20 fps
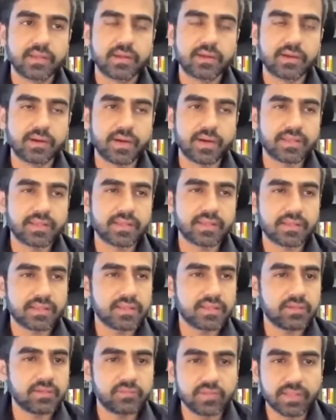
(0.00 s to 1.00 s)
I think
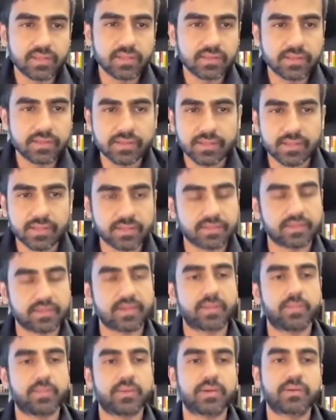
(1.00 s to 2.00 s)
Steve Neeson has a
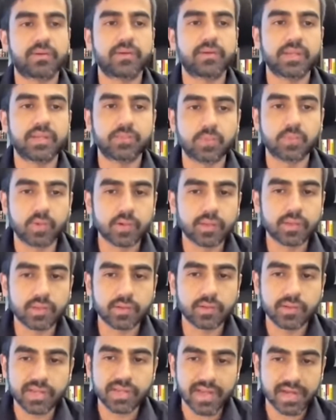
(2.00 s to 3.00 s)
couple of great books
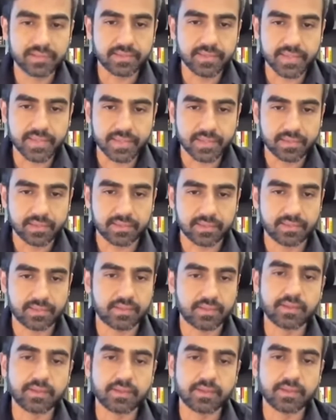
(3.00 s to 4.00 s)
on candlesticks.
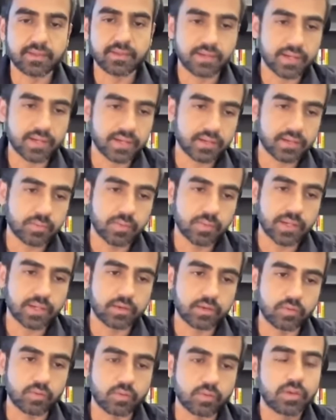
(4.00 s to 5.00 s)
It's a great way
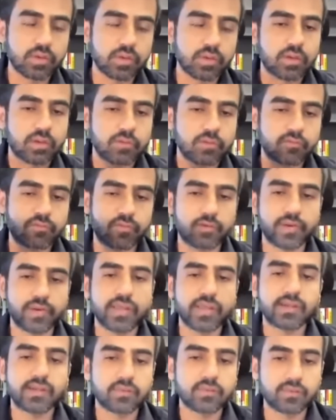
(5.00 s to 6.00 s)
to
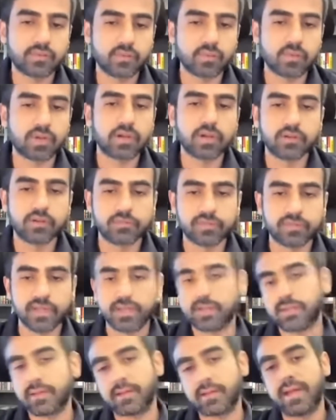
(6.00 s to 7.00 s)
foray into the world of
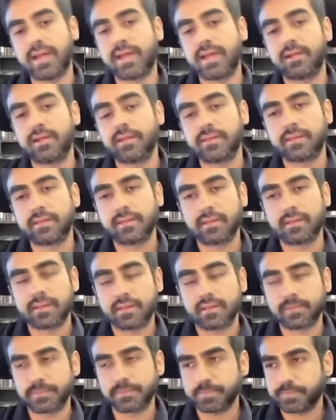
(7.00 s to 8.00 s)
technical
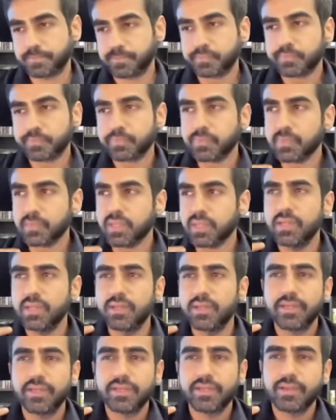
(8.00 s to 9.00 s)
analysis.
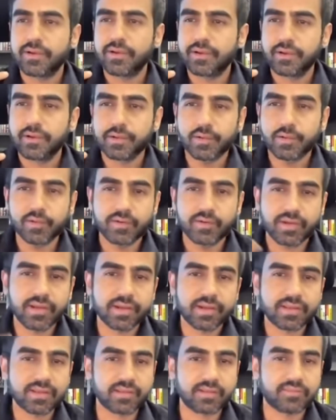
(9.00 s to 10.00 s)
You
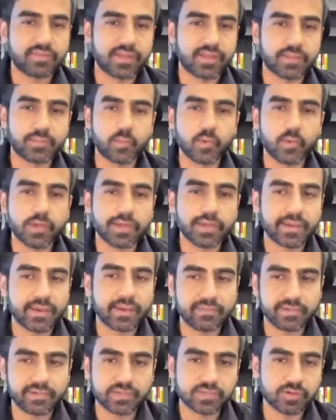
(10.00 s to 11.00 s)
trade stuff like moving
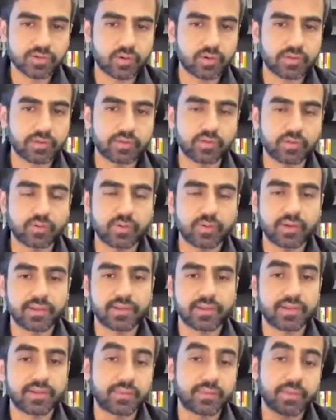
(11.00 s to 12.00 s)
average
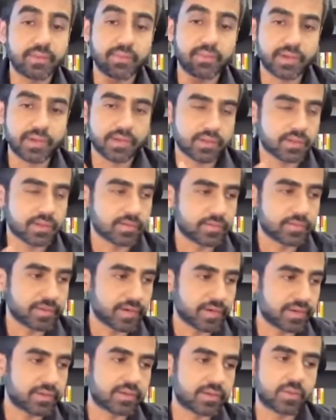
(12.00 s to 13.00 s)
crossovers. I remember I used to
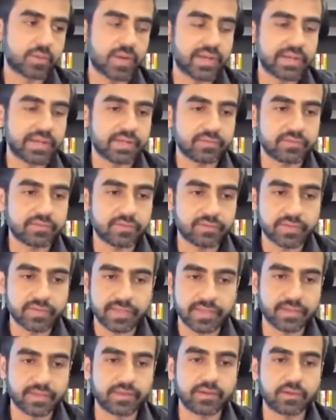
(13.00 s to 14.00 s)
trade the
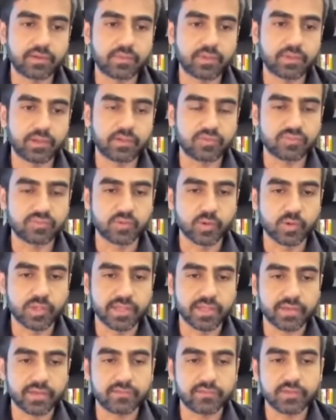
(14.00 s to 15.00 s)
20-50 interval of
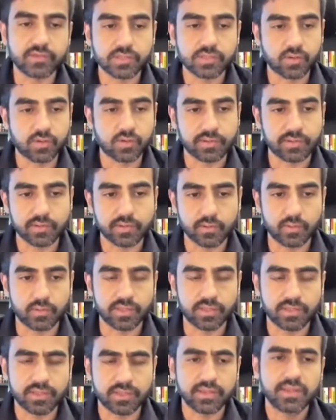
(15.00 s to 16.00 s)
moving average
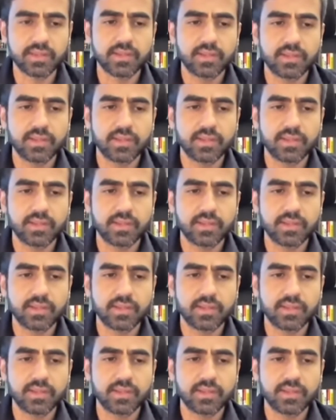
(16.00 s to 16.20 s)
crossovers.